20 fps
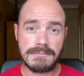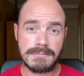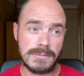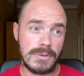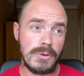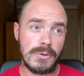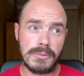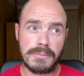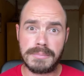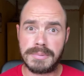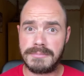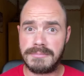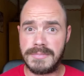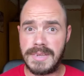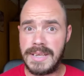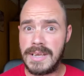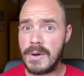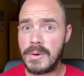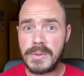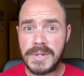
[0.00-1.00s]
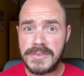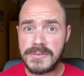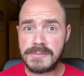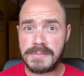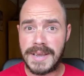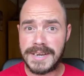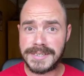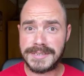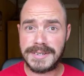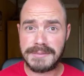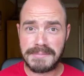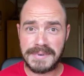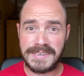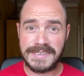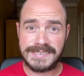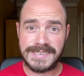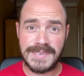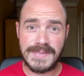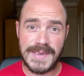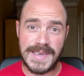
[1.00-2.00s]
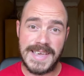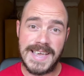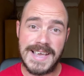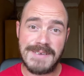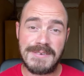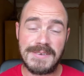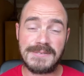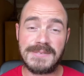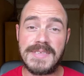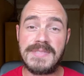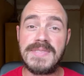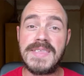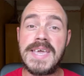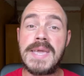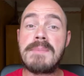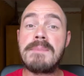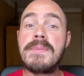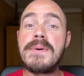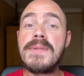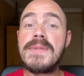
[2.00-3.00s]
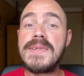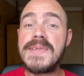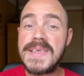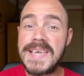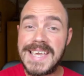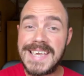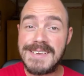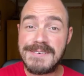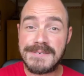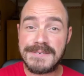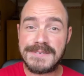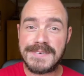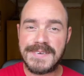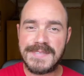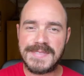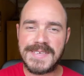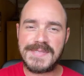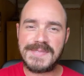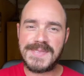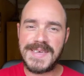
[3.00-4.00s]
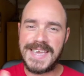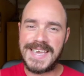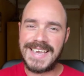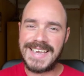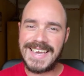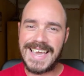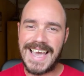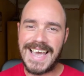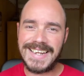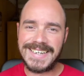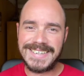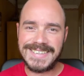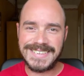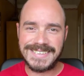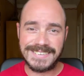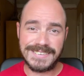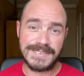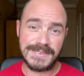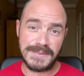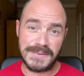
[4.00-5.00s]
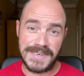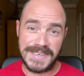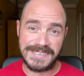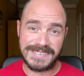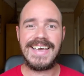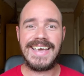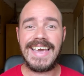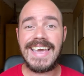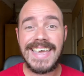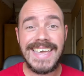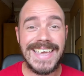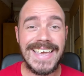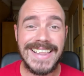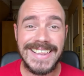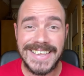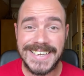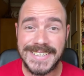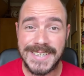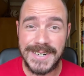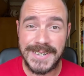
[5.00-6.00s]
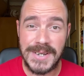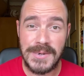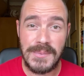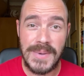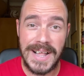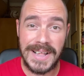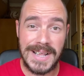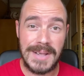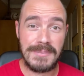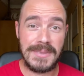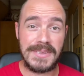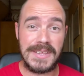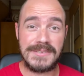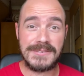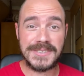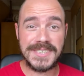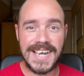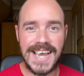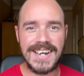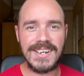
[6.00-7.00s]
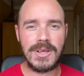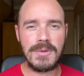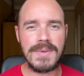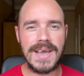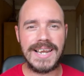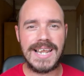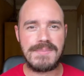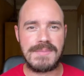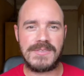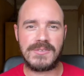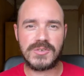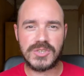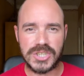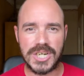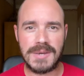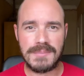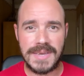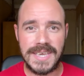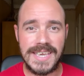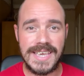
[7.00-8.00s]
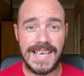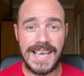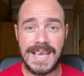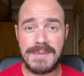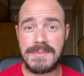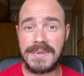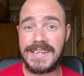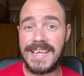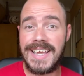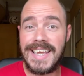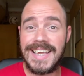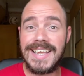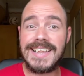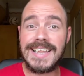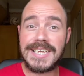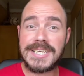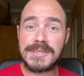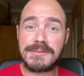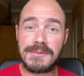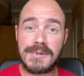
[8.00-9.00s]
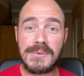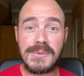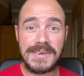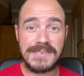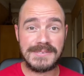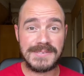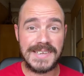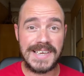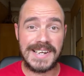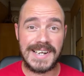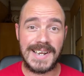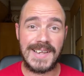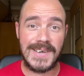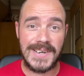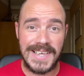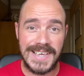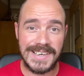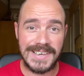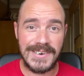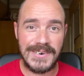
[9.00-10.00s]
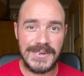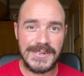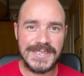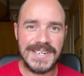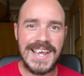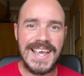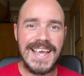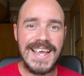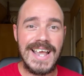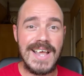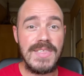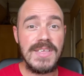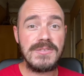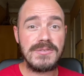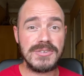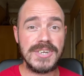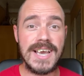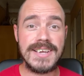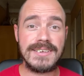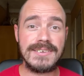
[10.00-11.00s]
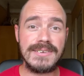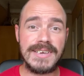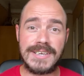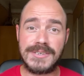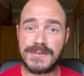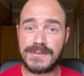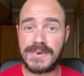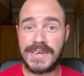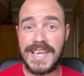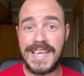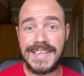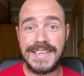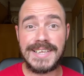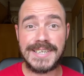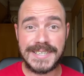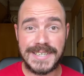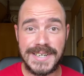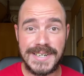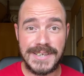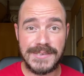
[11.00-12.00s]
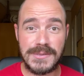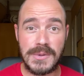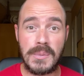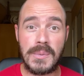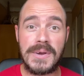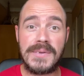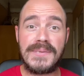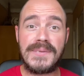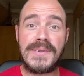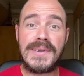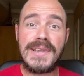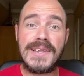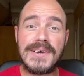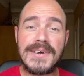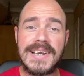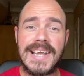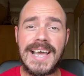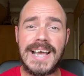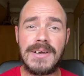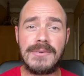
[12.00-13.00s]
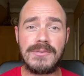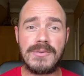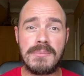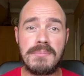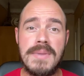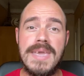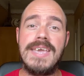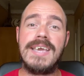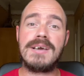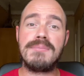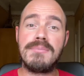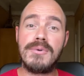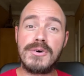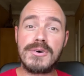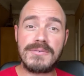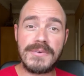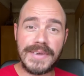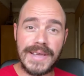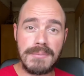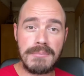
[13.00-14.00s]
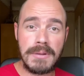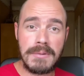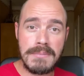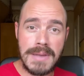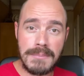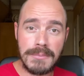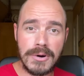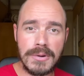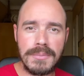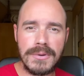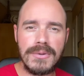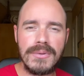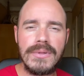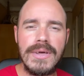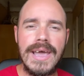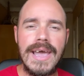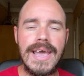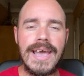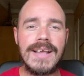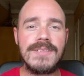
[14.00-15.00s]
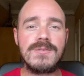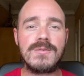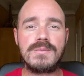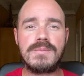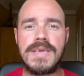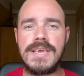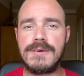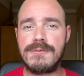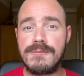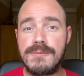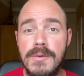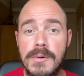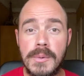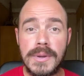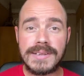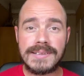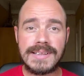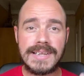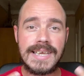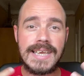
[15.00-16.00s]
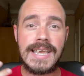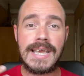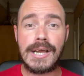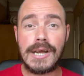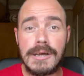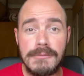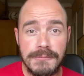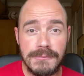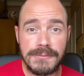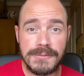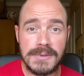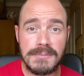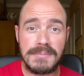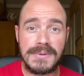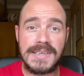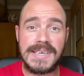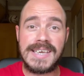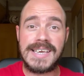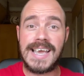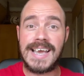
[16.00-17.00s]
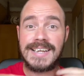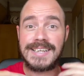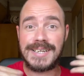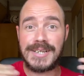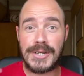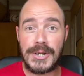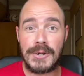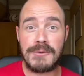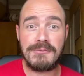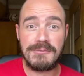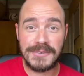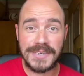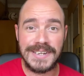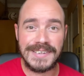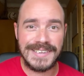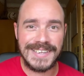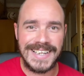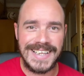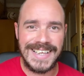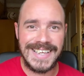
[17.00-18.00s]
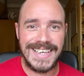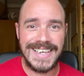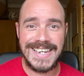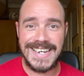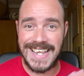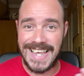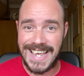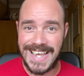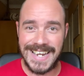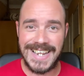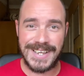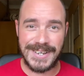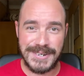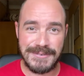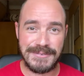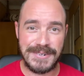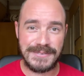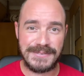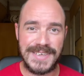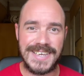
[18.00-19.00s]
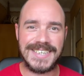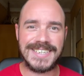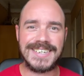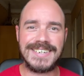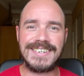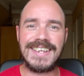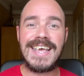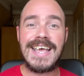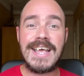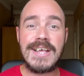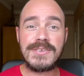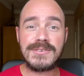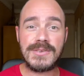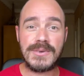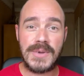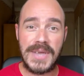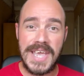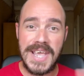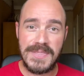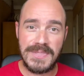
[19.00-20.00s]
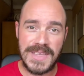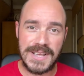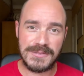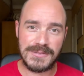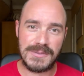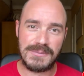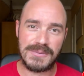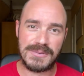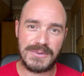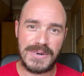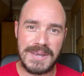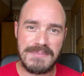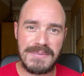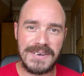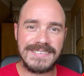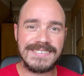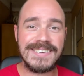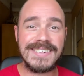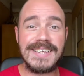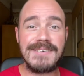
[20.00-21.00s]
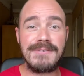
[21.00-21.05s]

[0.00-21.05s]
Nope, the only special ability they have is that they believe that they can do it. Hey English learner, welcome to this channel. My name is Chubby, I'm an English fluency and learning coach, and this channel is for English learners who want to learn how to make more vocabulary memorable and speak fluently, comfortably, and confidently in any conversation. So hit that subscribe button